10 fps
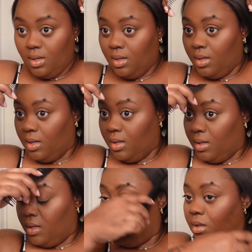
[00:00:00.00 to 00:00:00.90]

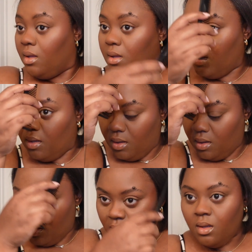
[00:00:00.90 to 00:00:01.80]

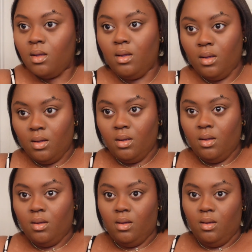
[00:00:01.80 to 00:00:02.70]

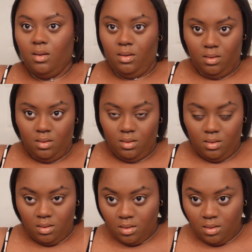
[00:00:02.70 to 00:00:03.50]
No one is speaking in this clip.